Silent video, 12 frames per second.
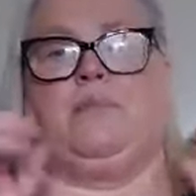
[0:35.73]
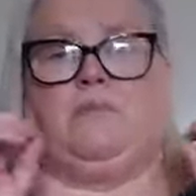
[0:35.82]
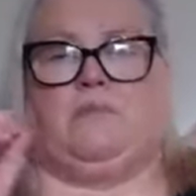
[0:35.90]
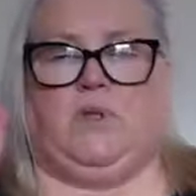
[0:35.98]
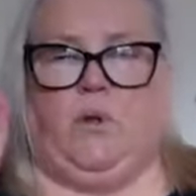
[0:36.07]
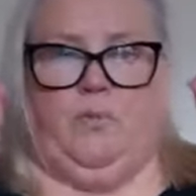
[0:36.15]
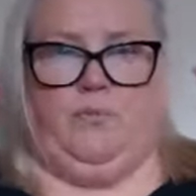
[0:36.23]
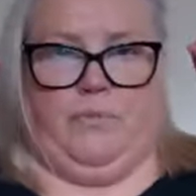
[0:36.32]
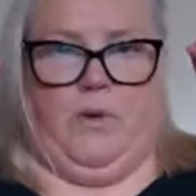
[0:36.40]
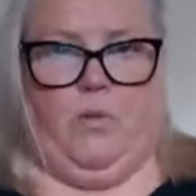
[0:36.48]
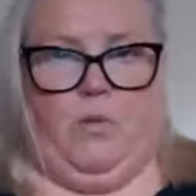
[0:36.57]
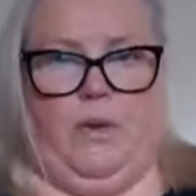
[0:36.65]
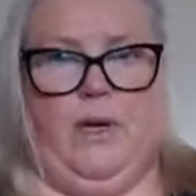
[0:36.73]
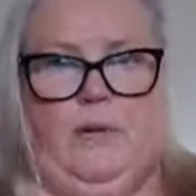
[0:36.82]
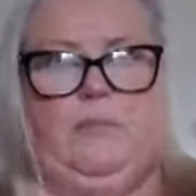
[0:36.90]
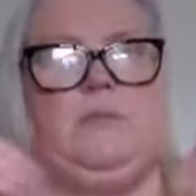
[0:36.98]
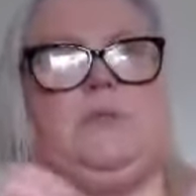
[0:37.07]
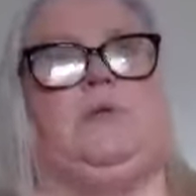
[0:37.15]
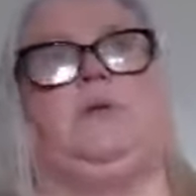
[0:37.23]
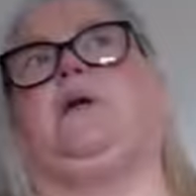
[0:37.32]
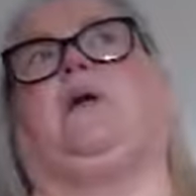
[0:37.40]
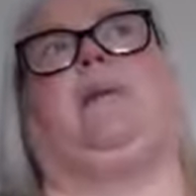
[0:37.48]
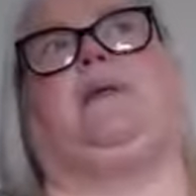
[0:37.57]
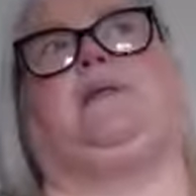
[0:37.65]
So when I'm
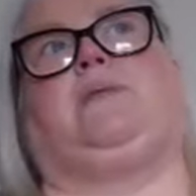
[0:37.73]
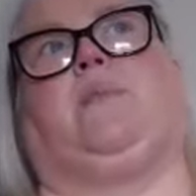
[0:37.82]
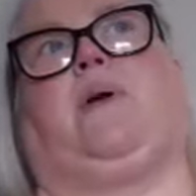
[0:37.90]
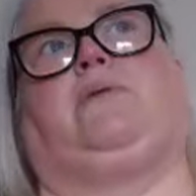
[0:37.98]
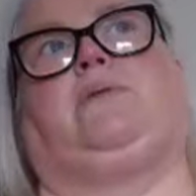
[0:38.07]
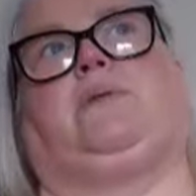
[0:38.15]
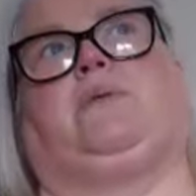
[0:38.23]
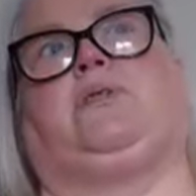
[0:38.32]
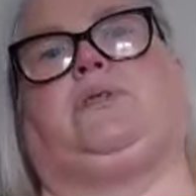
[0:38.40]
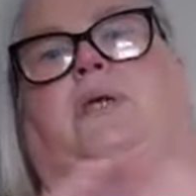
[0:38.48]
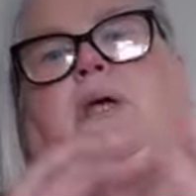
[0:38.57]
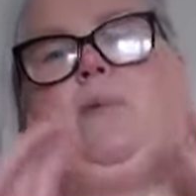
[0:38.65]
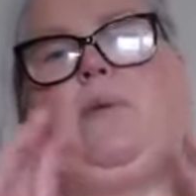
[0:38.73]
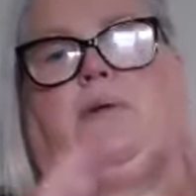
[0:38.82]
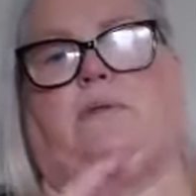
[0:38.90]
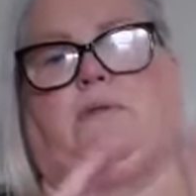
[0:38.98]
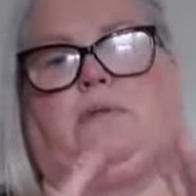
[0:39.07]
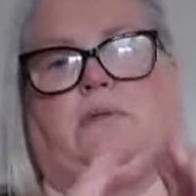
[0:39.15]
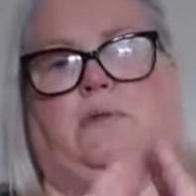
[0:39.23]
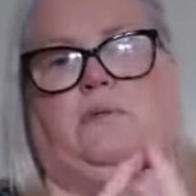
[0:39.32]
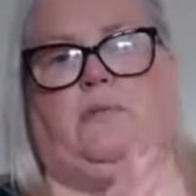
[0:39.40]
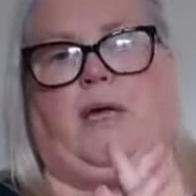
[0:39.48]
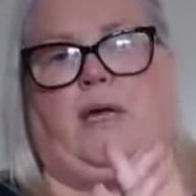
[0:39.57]
talking about these boundaries, I want you to think about some,